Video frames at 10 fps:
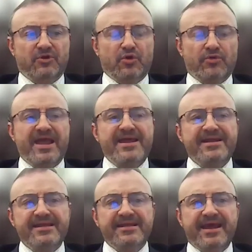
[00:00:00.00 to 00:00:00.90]

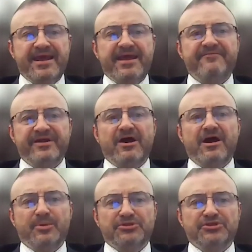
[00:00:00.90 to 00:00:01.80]
creating every
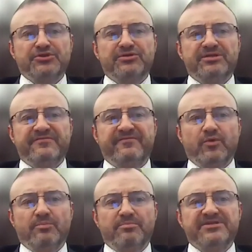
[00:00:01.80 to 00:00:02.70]
opportunity
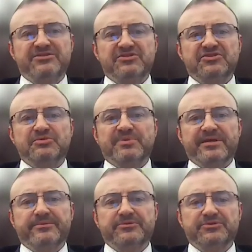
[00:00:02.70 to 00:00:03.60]
for business to
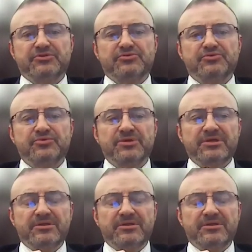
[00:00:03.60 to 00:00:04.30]
be able to